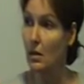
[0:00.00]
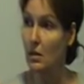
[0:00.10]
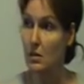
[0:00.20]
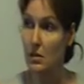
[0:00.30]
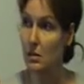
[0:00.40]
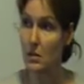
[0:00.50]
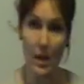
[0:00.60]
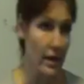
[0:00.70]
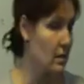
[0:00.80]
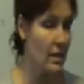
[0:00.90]

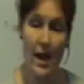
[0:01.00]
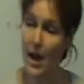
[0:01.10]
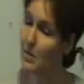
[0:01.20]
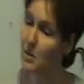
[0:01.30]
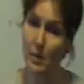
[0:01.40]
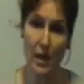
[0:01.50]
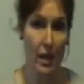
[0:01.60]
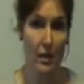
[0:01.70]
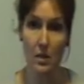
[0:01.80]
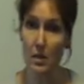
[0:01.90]
say, exams, be
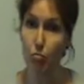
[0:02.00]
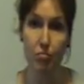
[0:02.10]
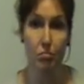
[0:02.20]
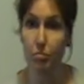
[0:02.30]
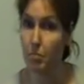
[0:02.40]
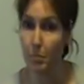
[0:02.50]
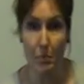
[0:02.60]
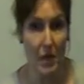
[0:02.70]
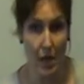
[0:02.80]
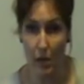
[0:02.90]
it
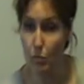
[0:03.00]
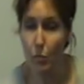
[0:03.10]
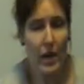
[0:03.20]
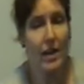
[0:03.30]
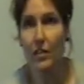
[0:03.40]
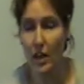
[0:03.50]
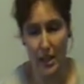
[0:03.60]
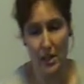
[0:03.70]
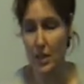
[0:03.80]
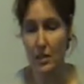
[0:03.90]
whatever
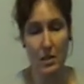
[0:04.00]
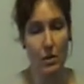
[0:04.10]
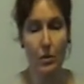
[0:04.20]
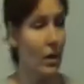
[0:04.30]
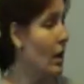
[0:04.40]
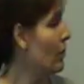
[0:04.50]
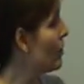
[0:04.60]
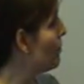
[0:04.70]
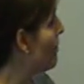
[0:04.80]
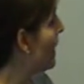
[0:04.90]
it is that, know,
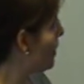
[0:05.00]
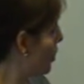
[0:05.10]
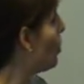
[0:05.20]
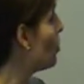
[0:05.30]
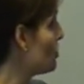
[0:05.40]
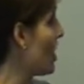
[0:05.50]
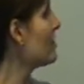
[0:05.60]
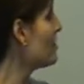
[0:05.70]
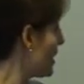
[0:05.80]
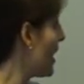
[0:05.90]
that may cause
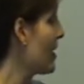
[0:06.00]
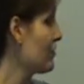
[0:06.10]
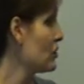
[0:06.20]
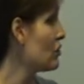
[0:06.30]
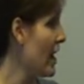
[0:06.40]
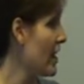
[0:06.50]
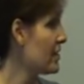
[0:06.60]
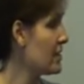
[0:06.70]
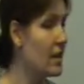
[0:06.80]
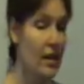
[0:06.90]
us to have
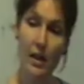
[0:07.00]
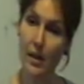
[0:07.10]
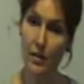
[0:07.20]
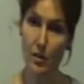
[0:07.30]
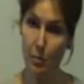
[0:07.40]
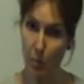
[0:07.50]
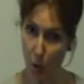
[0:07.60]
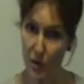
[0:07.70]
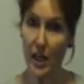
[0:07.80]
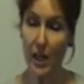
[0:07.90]
stress, the
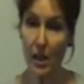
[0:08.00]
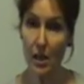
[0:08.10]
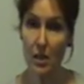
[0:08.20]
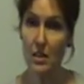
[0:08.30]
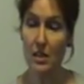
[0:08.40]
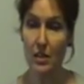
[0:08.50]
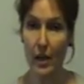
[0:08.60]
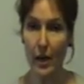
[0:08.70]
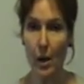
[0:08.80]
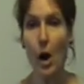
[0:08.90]
body doesn't
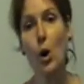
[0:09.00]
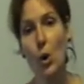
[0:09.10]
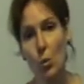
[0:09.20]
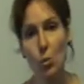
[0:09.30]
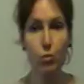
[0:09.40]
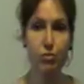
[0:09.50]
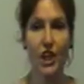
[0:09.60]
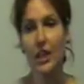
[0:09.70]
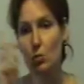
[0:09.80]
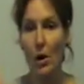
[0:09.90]
go, oh,
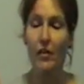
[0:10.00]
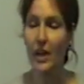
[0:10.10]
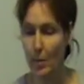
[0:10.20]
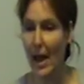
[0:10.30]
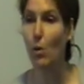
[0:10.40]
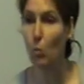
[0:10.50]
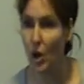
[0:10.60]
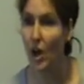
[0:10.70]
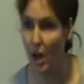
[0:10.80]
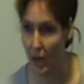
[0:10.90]
she's worrying about
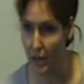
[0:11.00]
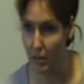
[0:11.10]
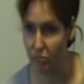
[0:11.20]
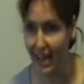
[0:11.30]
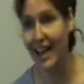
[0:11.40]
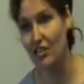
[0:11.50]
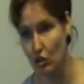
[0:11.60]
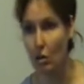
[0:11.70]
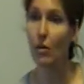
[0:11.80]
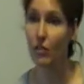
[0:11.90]
work, that's
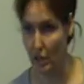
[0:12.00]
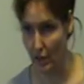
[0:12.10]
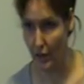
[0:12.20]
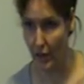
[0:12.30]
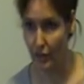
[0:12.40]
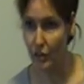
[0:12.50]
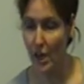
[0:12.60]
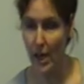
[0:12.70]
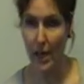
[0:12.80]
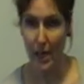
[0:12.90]
not serious.
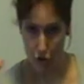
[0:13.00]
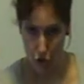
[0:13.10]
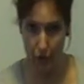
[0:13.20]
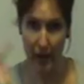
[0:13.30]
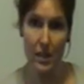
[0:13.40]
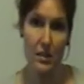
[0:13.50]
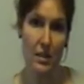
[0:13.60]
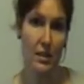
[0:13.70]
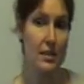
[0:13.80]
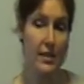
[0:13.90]
It triggers
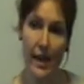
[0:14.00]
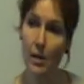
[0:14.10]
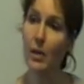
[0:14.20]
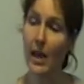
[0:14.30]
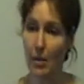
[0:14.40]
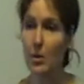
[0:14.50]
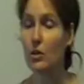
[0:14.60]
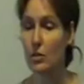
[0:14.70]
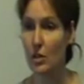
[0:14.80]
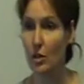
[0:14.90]
the same
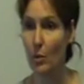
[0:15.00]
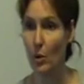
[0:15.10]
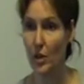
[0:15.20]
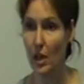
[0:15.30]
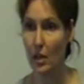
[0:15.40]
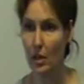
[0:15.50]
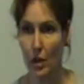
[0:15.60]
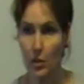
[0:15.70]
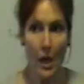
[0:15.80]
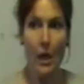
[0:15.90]
chemicals in the body that go,